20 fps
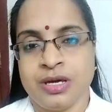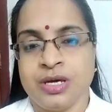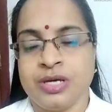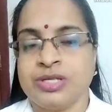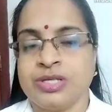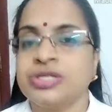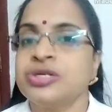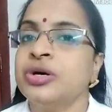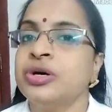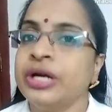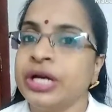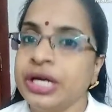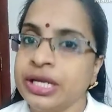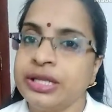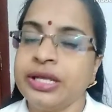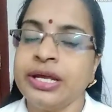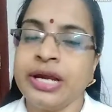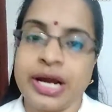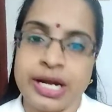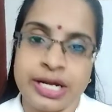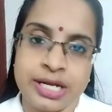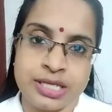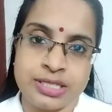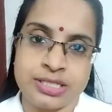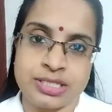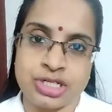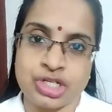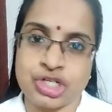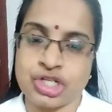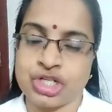So in the writing
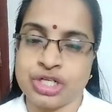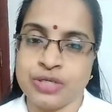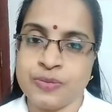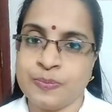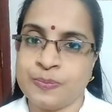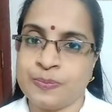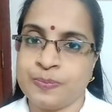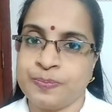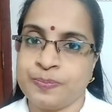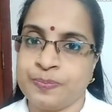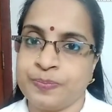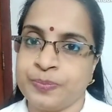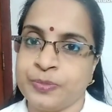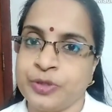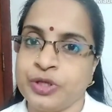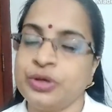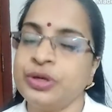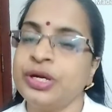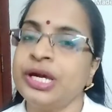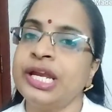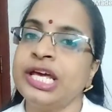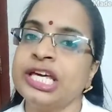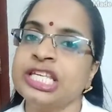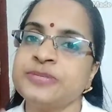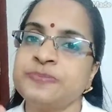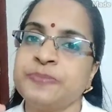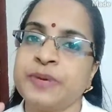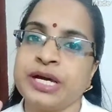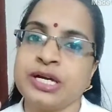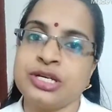session you can
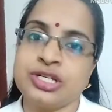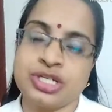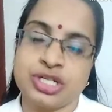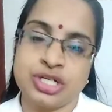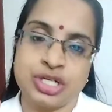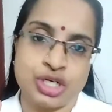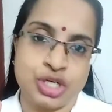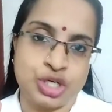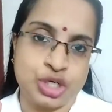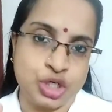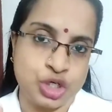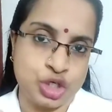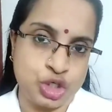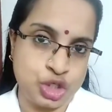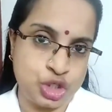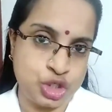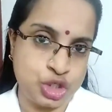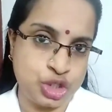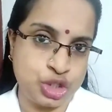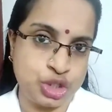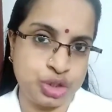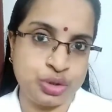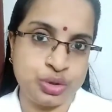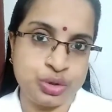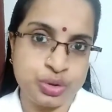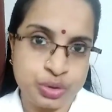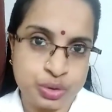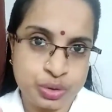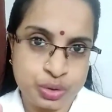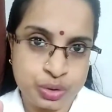expect 2
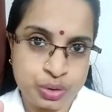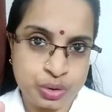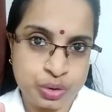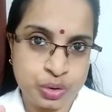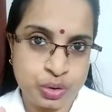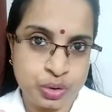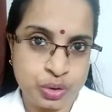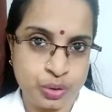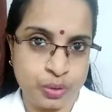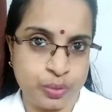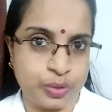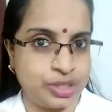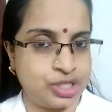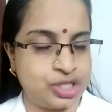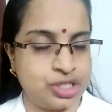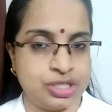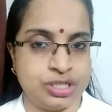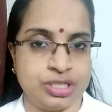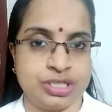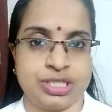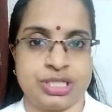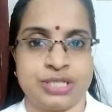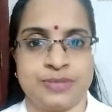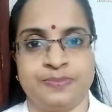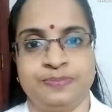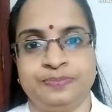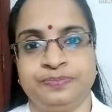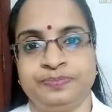questions.